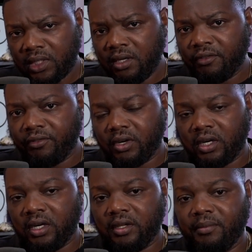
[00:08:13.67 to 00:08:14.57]

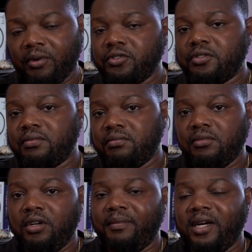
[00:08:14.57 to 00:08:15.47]
for the most
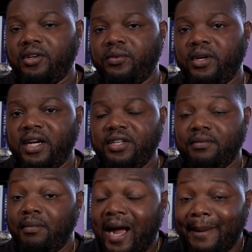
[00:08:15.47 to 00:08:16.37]
of my career,
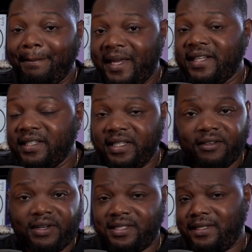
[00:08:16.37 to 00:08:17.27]
I mainly, if
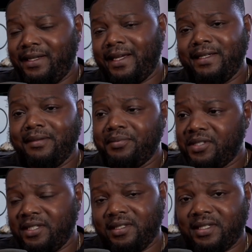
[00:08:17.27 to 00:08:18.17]
I say 90% of
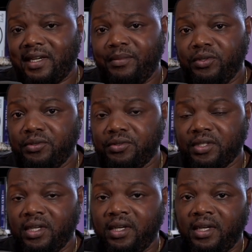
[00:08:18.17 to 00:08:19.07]
the time, use
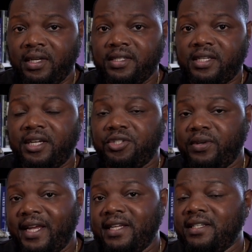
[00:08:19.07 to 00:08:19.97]
Schedule
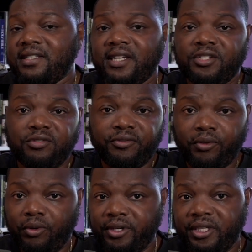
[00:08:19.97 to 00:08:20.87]
80, Schedule
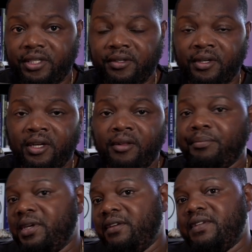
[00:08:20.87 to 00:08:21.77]
40
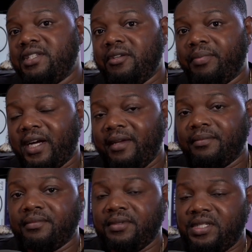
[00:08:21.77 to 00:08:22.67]
PVC pipe.
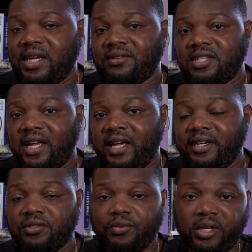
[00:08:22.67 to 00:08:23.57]
It's outside, it's
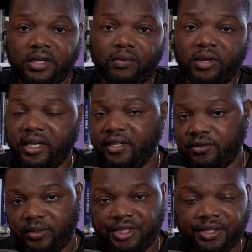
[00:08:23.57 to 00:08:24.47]
rugged, it's
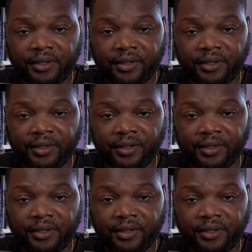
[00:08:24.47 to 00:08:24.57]
rigid.